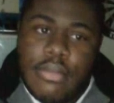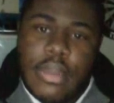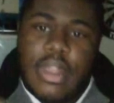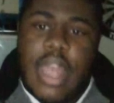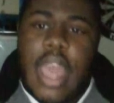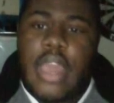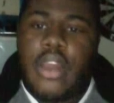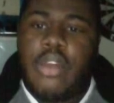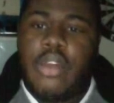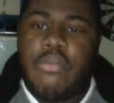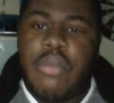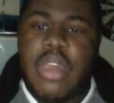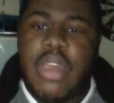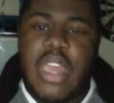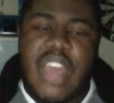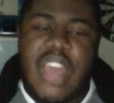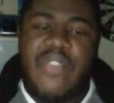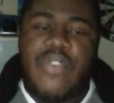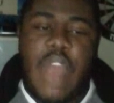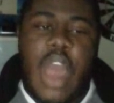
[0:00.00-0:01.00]
that could
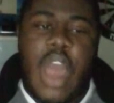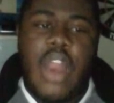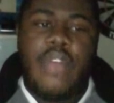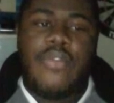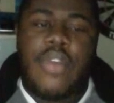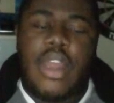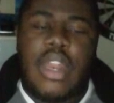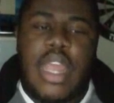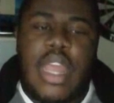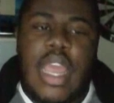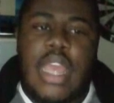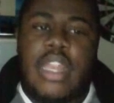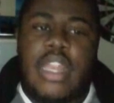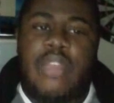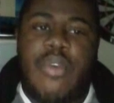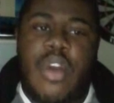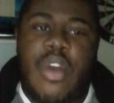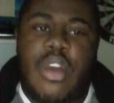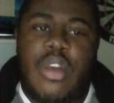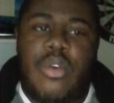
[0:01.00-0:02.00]
be Eve Donovan. And
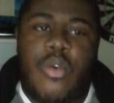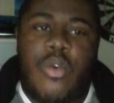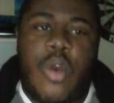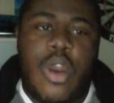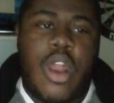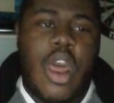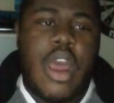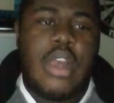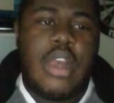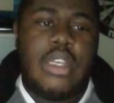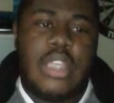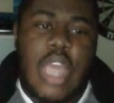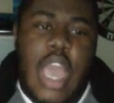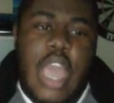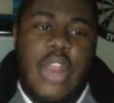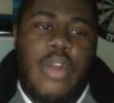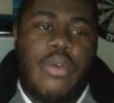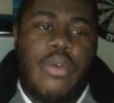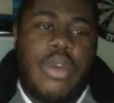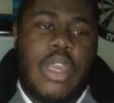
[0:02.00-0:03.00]
to be quite honest,
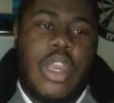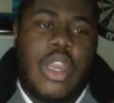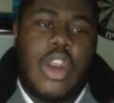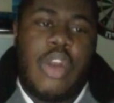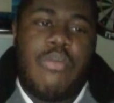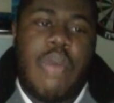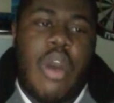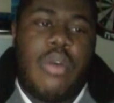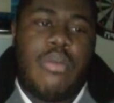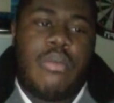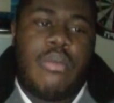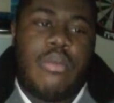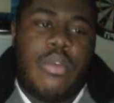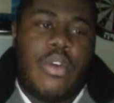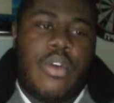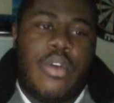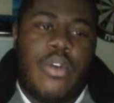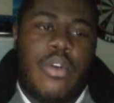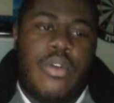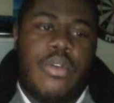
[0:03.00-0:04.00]
I don't care about
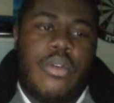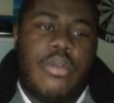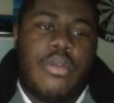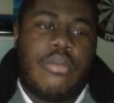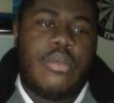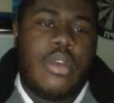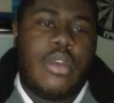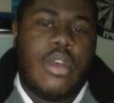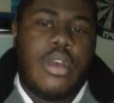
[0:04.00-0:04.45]
her.